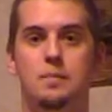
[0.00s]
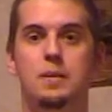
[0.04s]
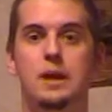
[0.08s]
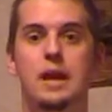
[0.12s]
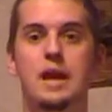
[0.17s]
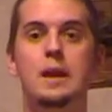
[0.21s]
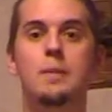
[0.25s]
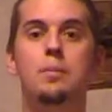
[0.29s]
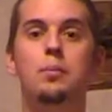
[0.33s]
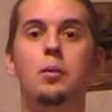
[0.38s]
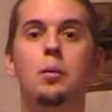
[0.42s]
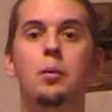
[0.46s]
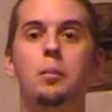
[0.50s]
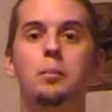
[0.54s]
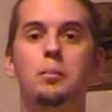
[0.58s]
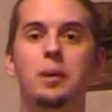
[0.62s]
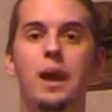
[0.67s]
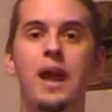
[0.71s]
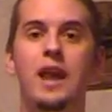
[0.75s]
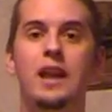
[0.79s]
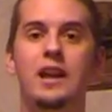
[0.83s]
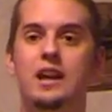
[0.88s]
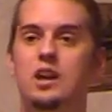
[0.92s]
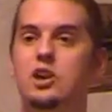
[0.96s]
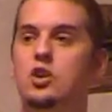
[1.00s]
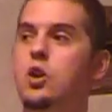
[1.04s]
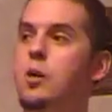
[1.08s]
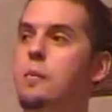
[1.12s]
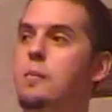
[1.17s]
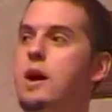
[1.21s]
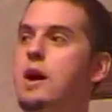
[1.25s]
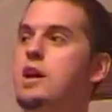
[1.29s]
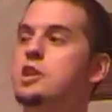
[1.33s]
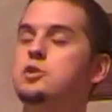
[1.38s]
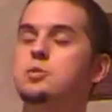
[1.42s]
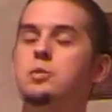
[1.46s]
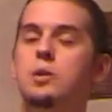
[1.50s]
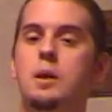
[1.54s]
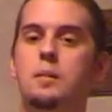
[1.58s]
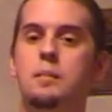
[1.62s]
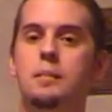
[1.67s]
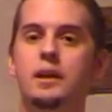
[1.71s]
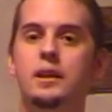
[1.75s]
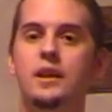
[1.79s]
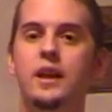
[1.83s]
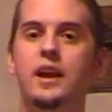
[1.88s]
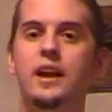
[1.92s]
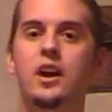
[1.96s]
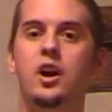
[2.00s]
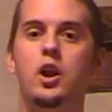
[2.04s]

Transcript: People panicked. Can you imagine what it'd be like